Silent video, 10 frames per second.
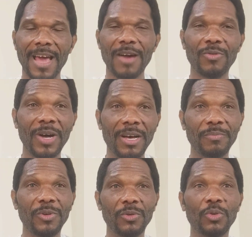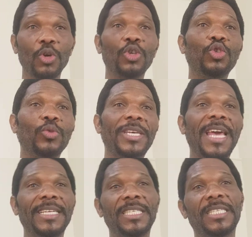I will help you to
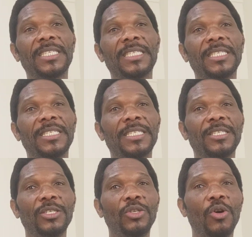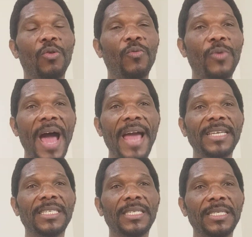get your
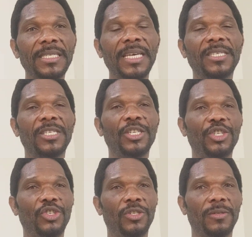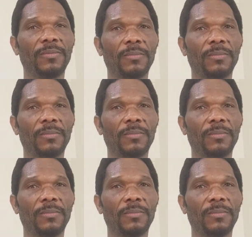right destination.